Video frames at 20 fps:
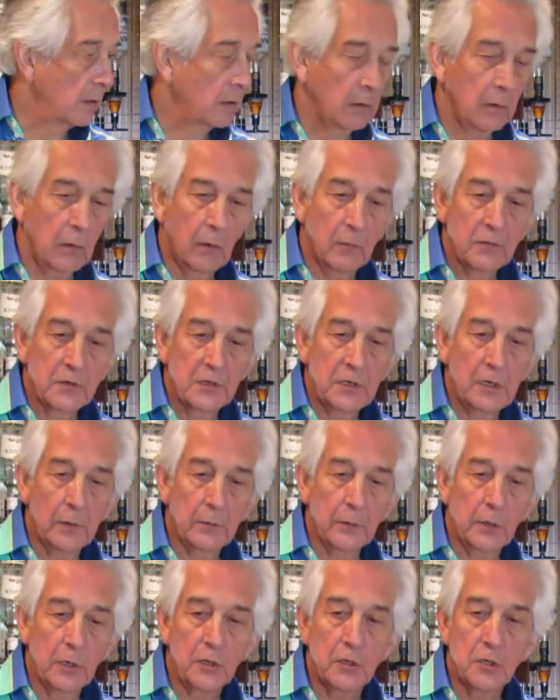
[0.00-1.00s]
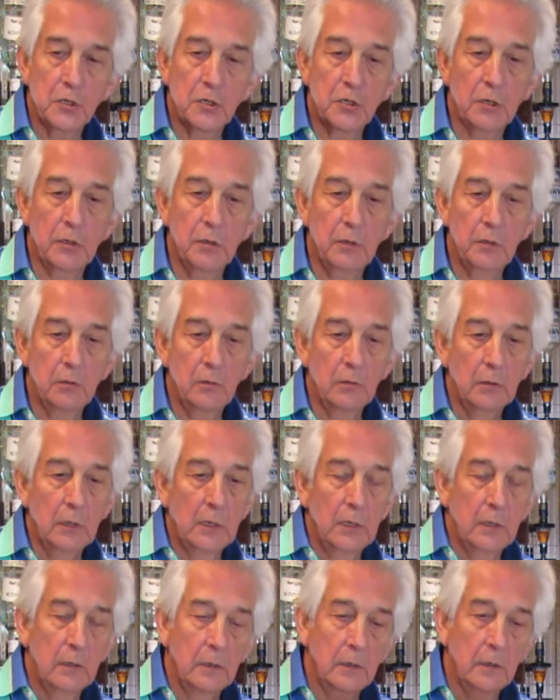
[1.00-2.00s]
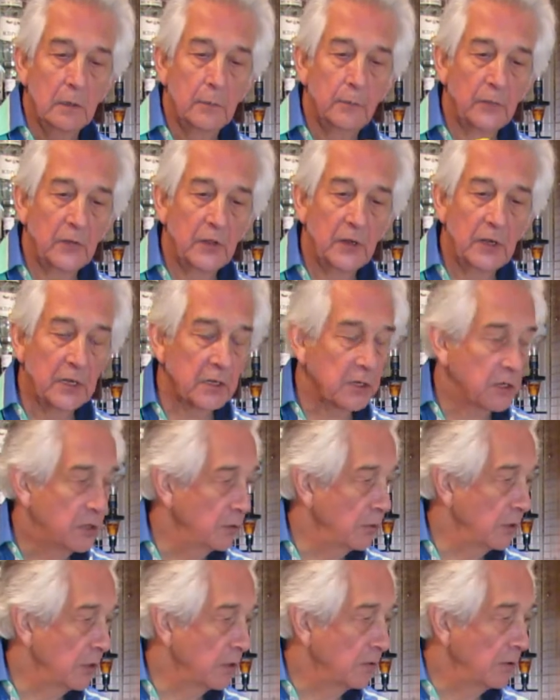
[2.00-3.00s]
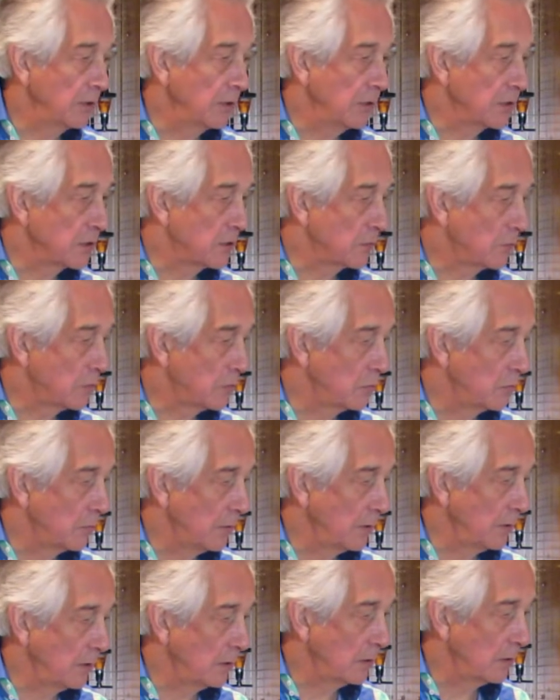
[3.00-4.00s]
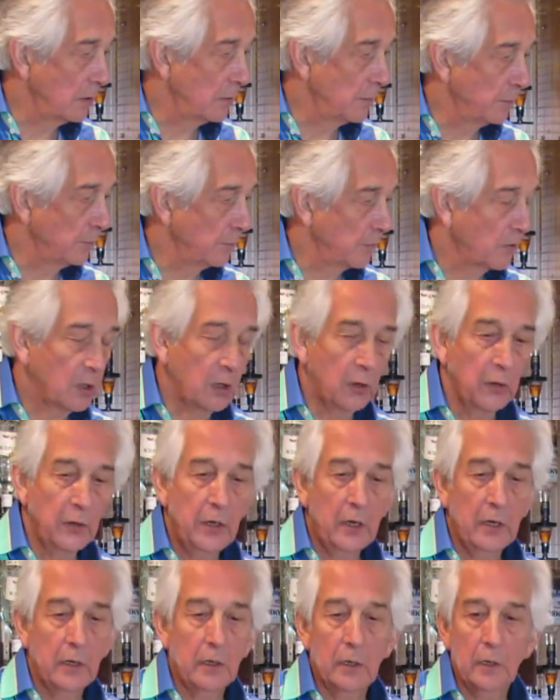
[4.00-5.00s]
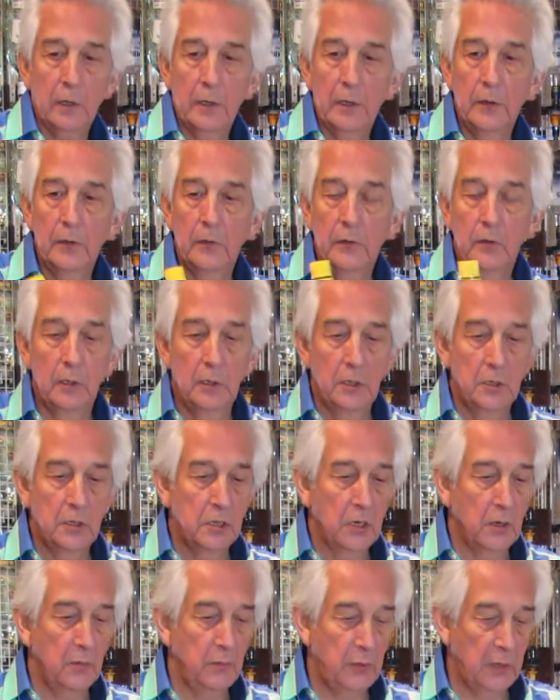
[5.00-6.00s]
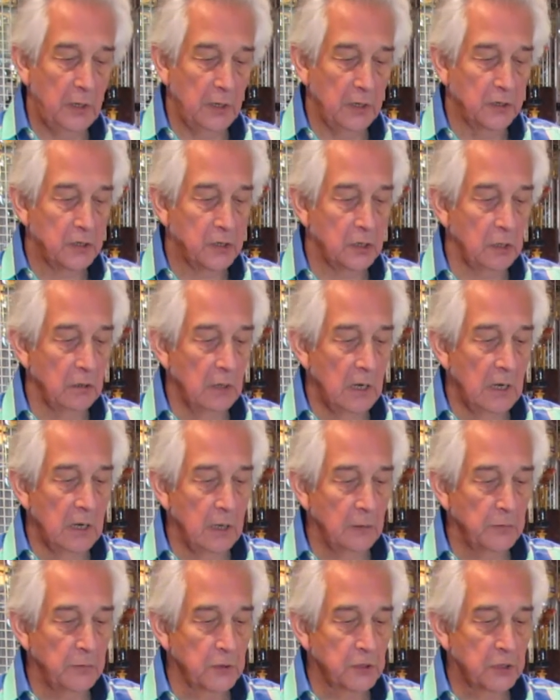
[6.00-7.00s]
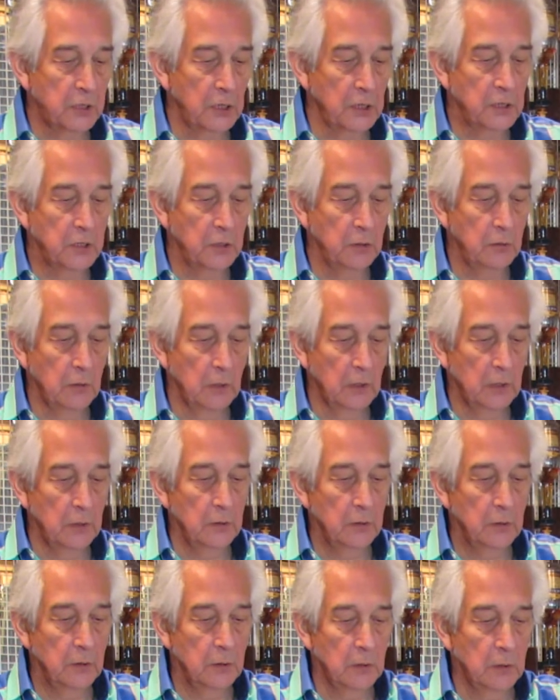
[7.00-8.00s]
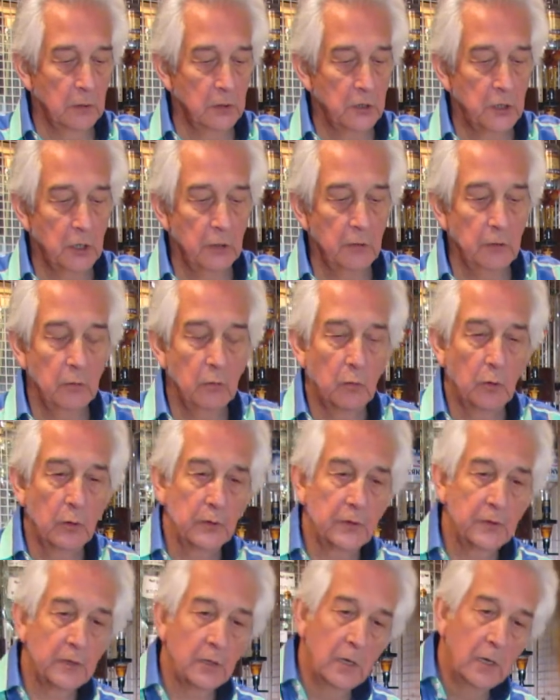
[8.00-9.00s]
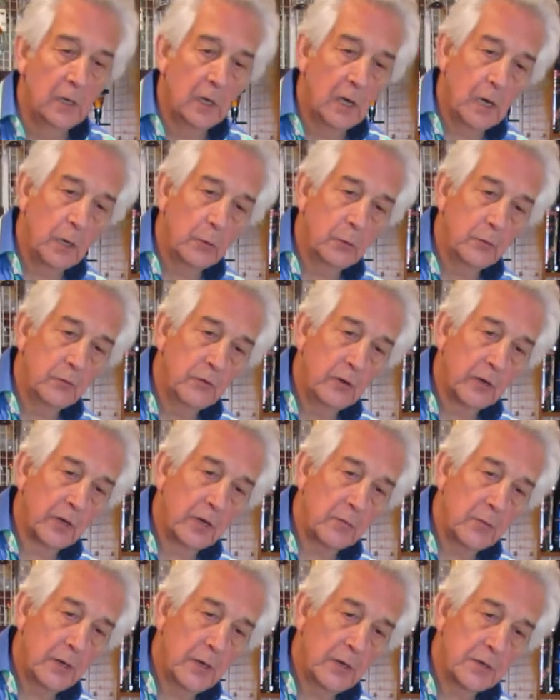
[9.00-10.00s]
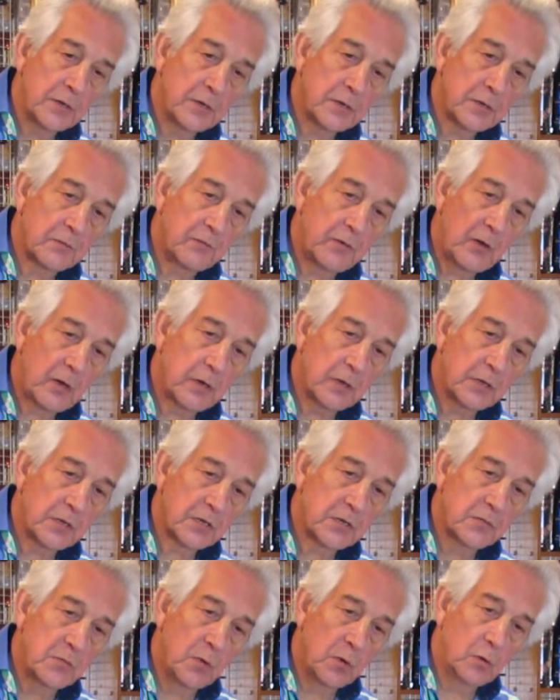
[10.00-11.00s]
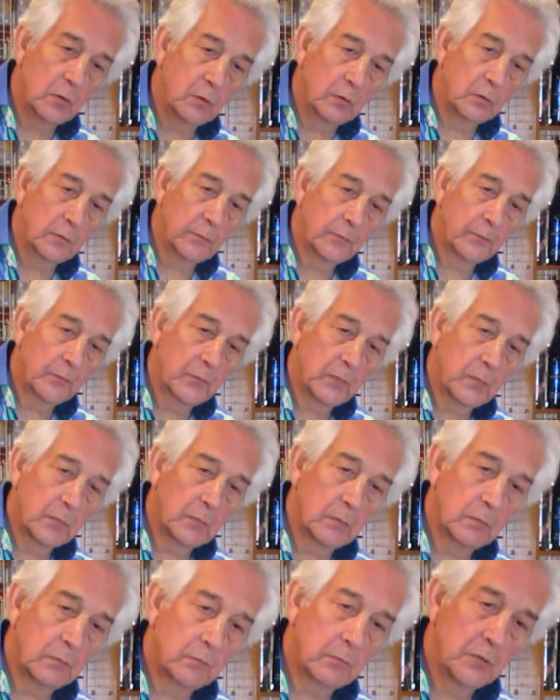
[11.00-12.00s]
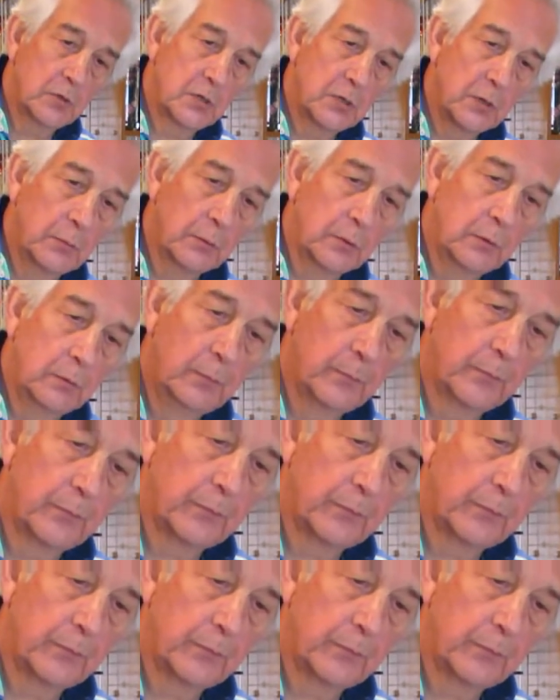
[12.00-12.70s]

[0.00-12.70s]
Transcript: Obviously I'm going to show you the next two ingredients, which will be cognac and champagne. So I'm just going to show you what I would recommend is a very small dribble,